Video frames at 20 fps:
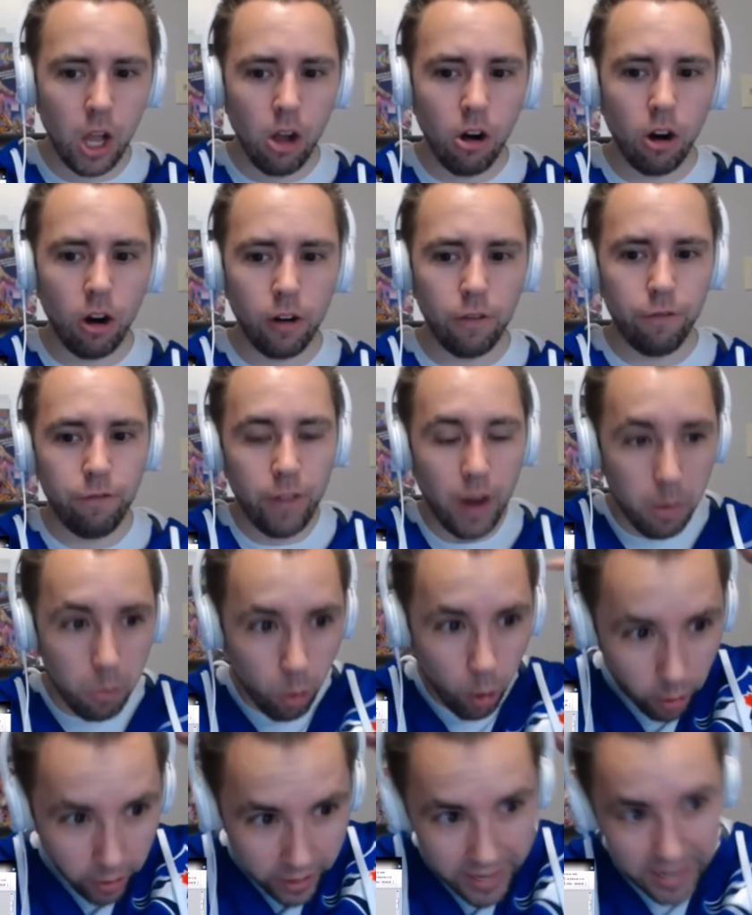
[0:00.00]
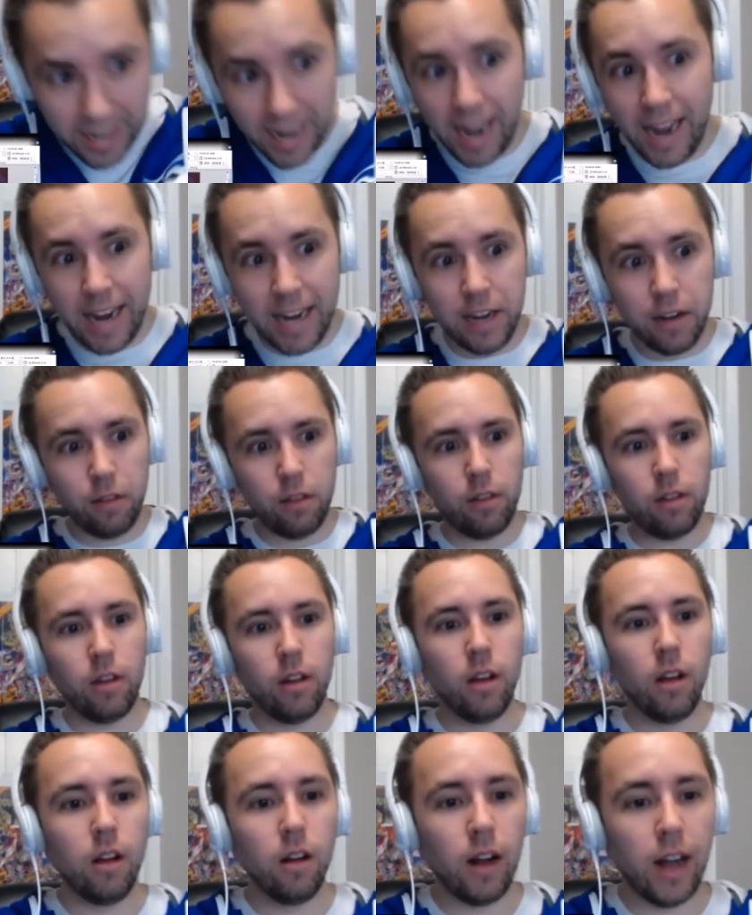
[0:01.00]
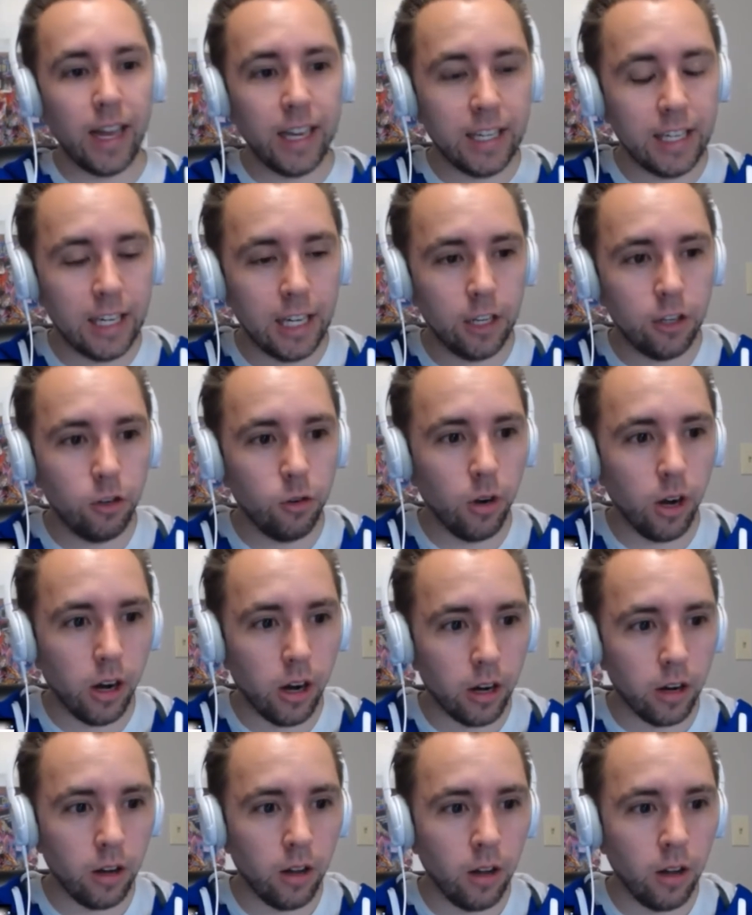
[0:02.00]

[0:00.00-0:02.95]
on February 9th. I kid you not.